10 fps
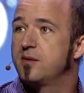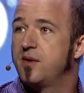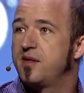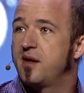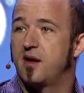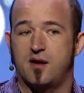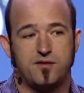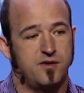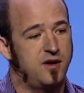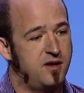where they
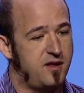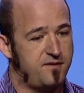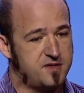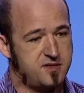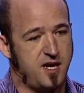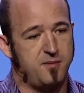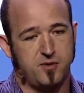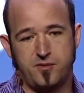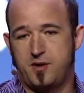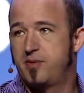have a
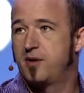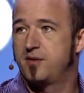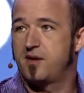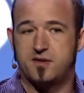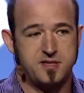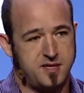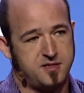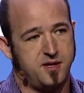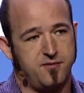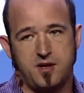stable repo, they have a
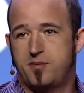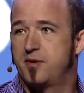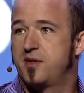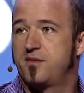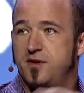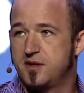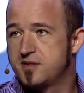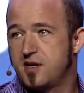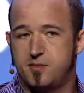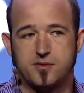testing repo, they have an
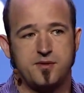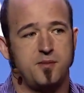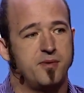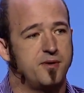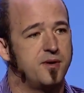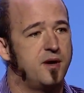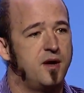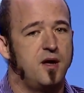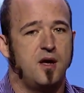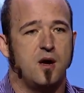unstable repo.
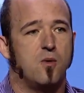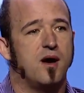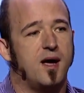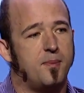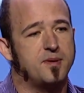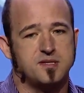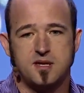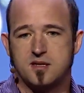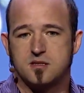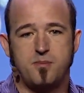And what happens is,